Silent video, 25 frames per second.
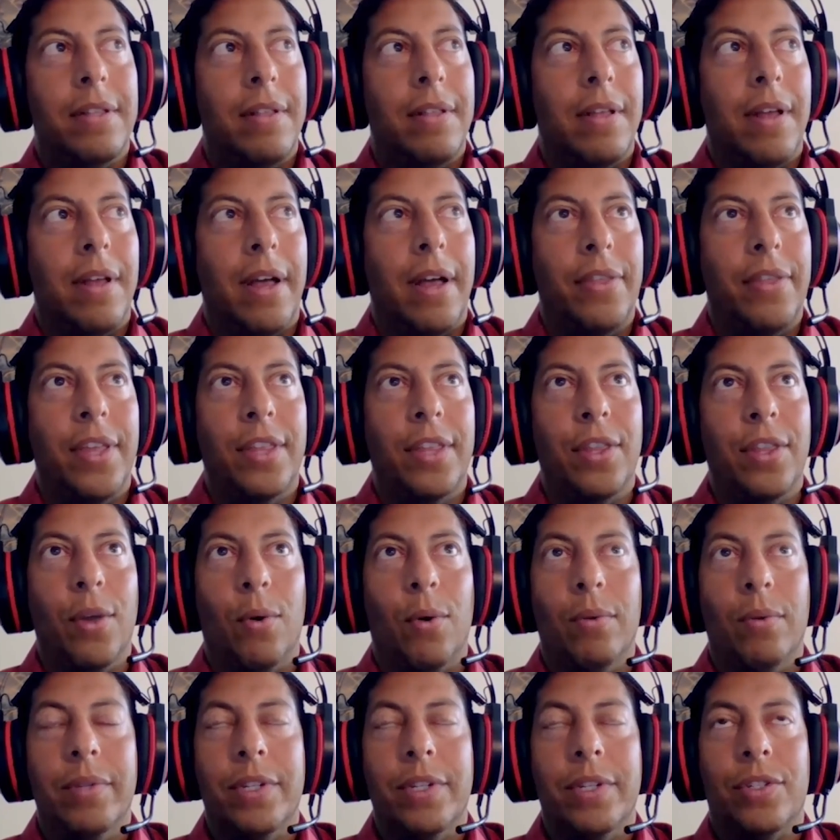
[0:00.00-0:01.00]
I think the
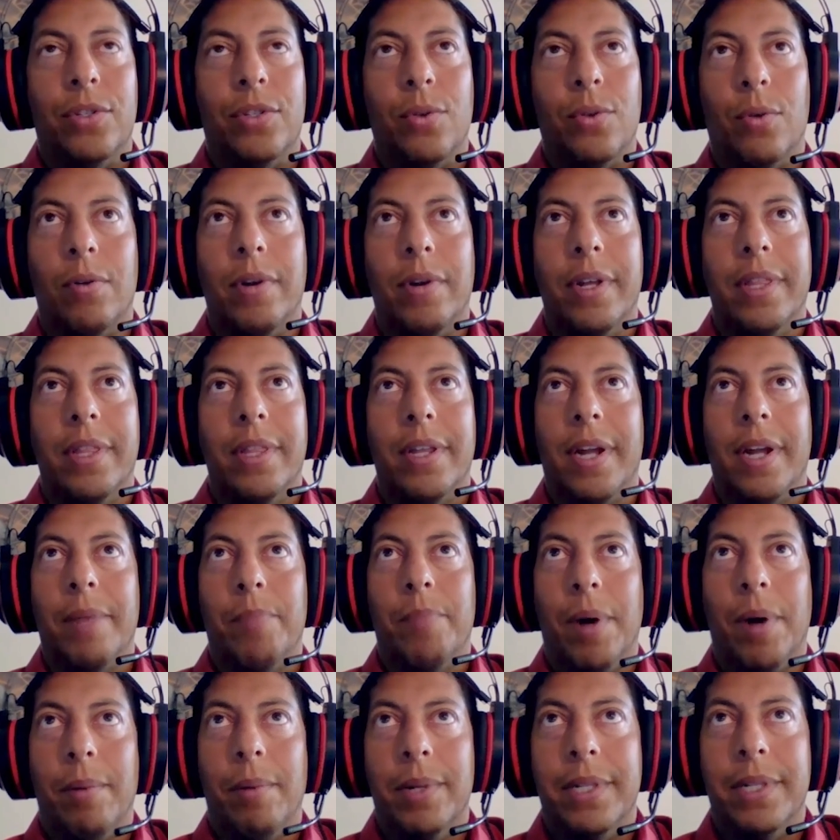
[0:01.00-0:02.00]
only story that I
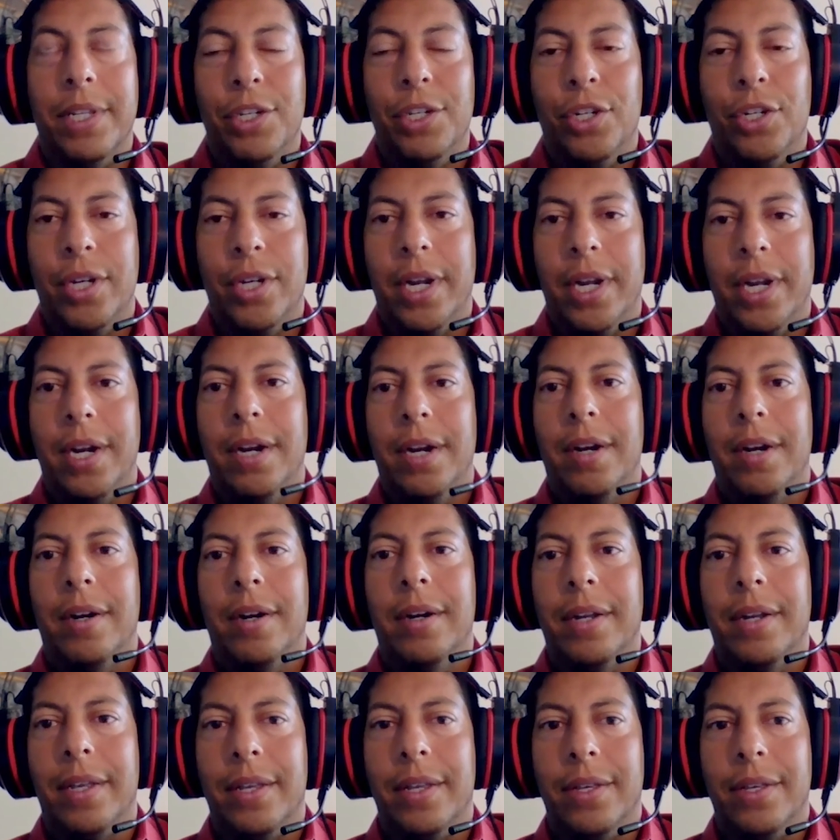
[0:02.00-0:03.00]
publicly share
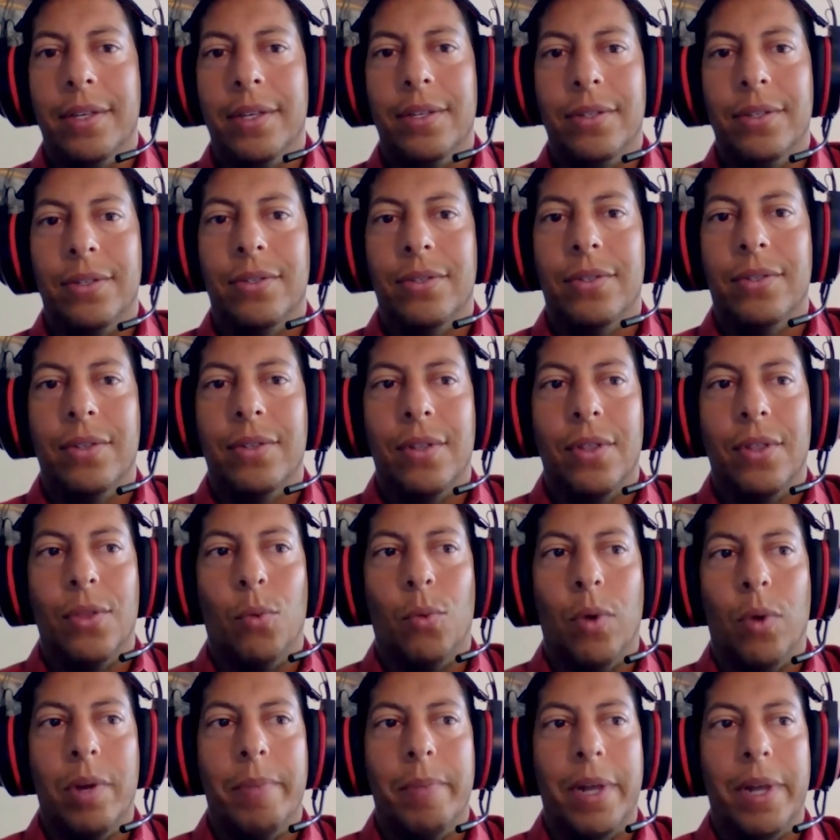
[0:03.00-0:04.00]
is the
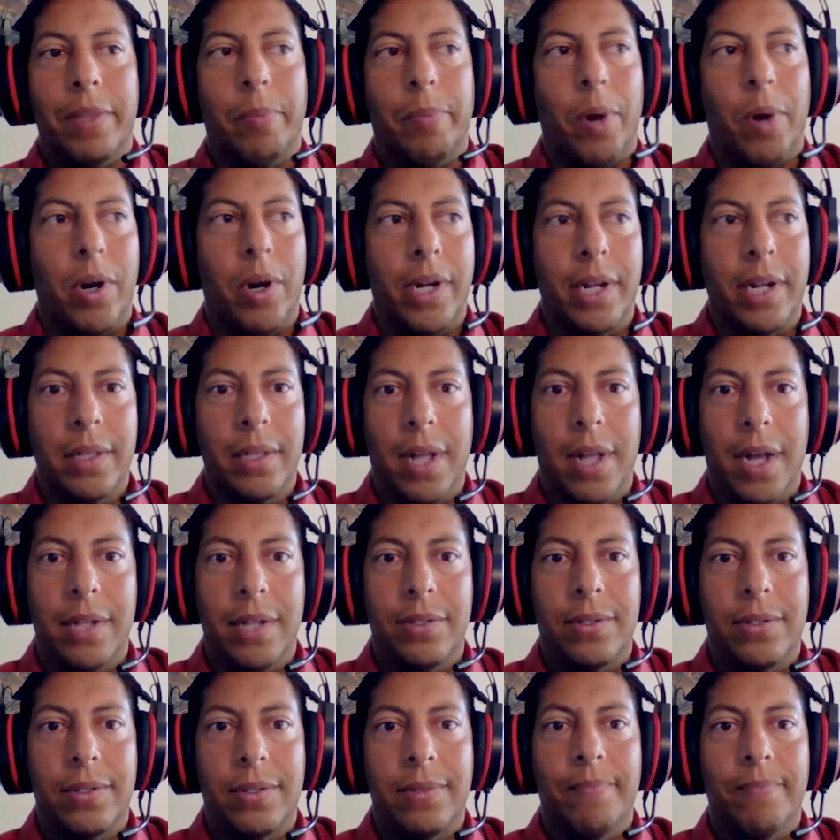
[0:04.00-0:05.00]
one about the parking
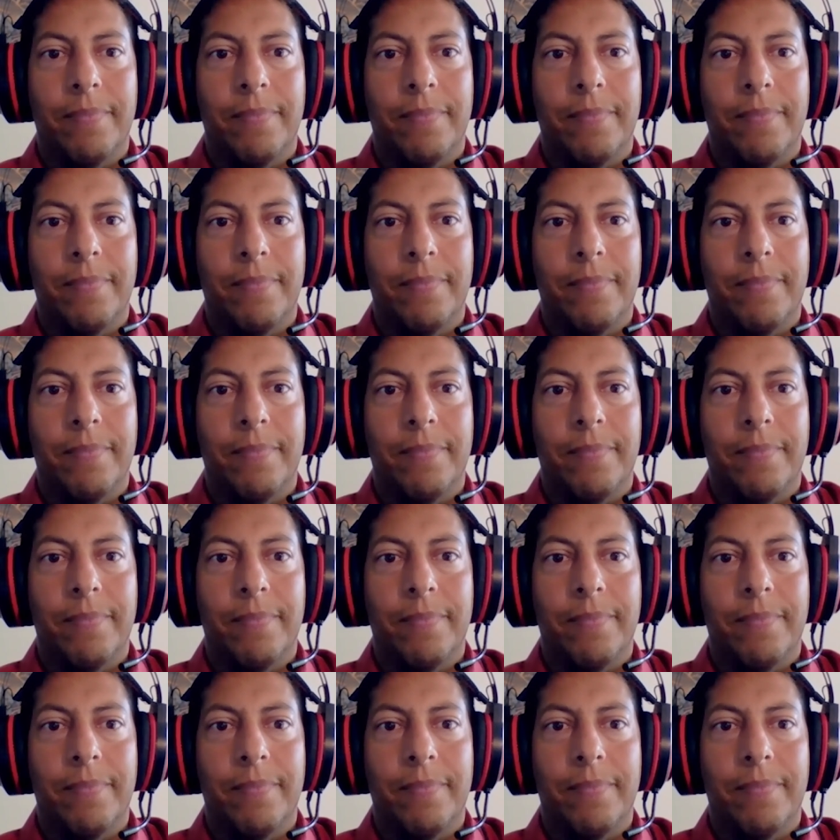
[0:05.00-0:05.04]
lots.